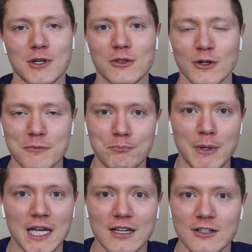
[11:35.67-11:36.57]
by throwing
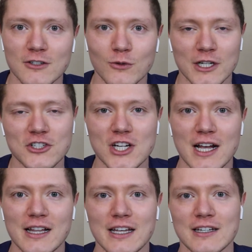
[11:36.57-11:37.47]
bacon and
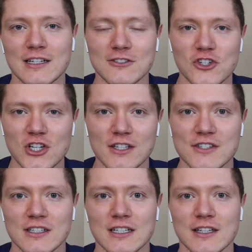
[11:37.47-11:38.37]
guanciale in it and
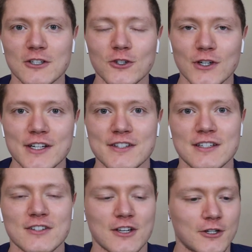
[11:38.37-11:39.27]
cheese on it like
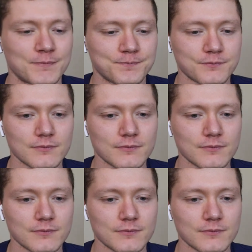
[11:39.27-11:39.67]
crazy. So